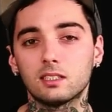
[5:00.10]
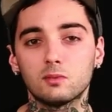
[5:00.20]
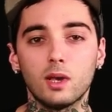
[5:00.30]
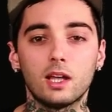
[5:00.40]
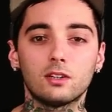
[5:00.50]
it
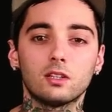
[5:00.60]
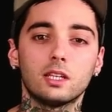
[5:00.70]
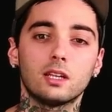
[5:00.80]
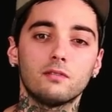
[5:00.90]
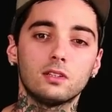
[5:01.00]
doesn't matter.
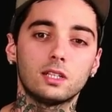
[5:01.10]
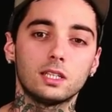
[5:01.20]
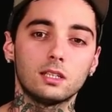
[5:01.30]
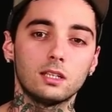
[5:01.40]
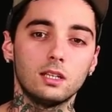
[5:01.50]
Like I feel
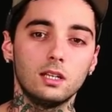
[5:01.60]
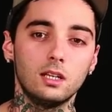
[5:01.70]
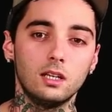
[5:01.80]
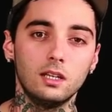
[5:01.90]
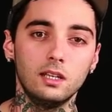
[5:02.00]
like
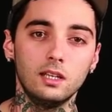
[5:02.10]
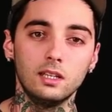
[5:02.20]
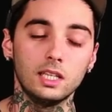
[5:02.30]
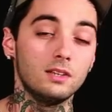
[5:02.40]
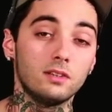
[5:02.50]

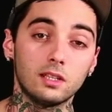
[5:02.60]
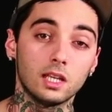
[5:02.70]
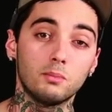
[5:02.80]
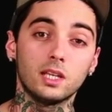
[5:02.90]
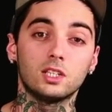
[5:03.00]
even
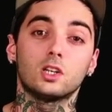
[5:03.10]
like being